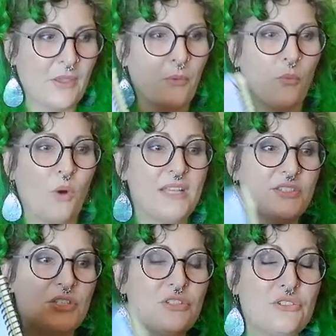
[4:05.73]
What
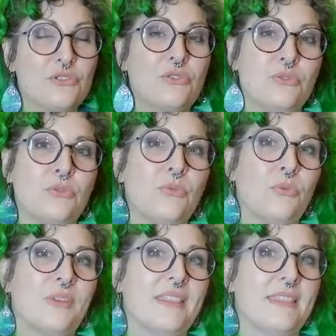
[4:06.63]
to do
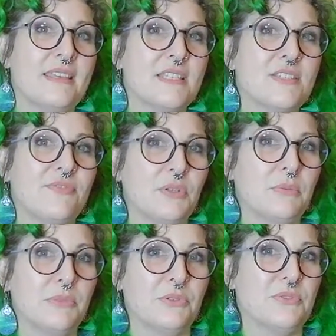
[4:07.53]
with this full
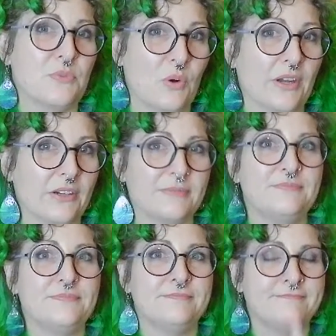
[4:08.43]
moon's water.
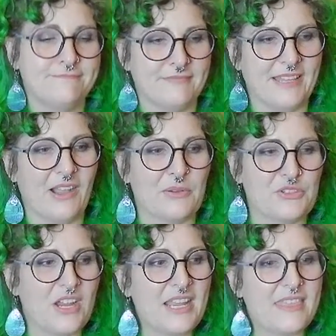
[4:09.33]
Now, I was
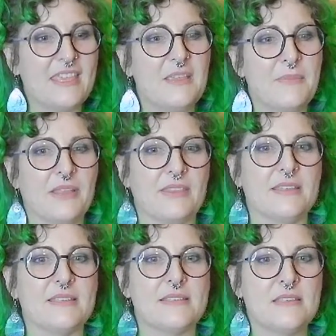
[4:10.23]
trying to think about
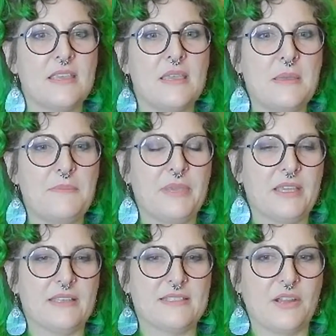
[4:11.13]
this
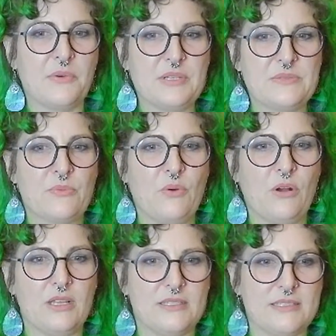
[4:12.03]
because I always
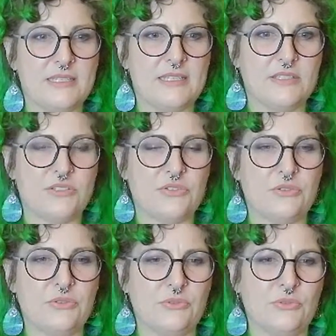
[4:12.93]
want it
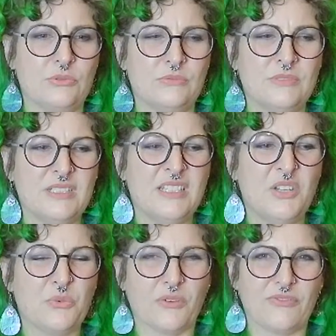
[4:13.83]
to
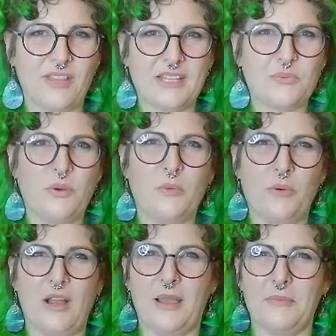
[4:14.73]
reflect what
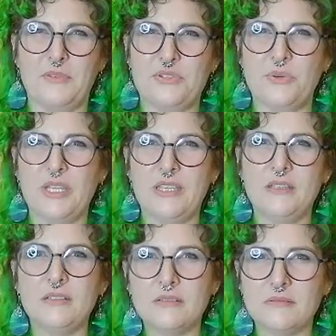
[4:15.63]
I'm doing
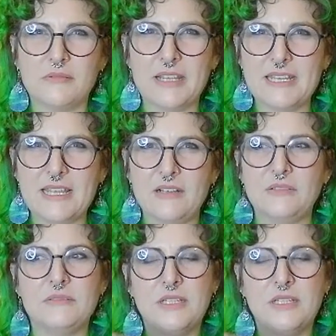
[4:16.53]
right now.